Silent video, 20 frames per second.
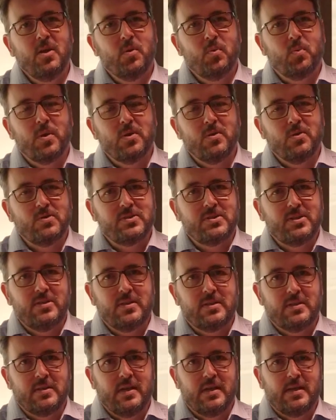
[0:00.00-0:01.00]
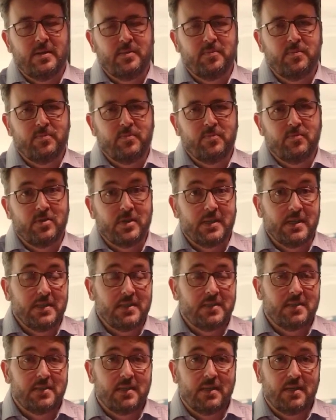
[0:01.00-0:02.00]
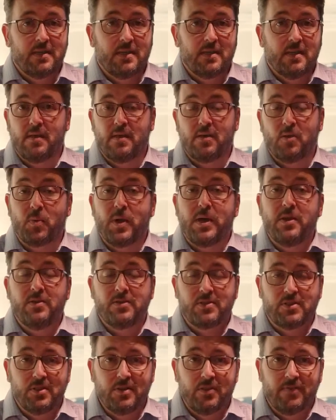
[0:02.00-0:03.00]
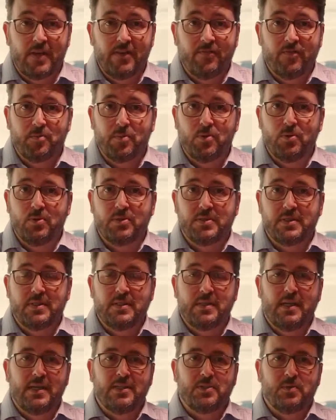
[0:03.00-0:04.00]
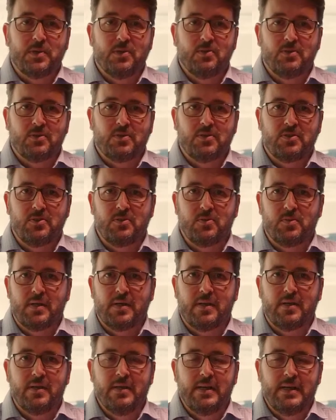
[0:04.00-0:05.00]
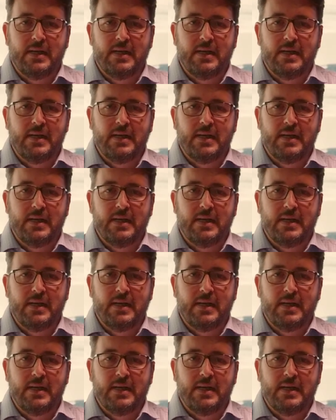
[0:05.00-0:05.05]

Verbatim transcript: We'll also um, release uh, an awareness survey for Pawsey as we look to uh,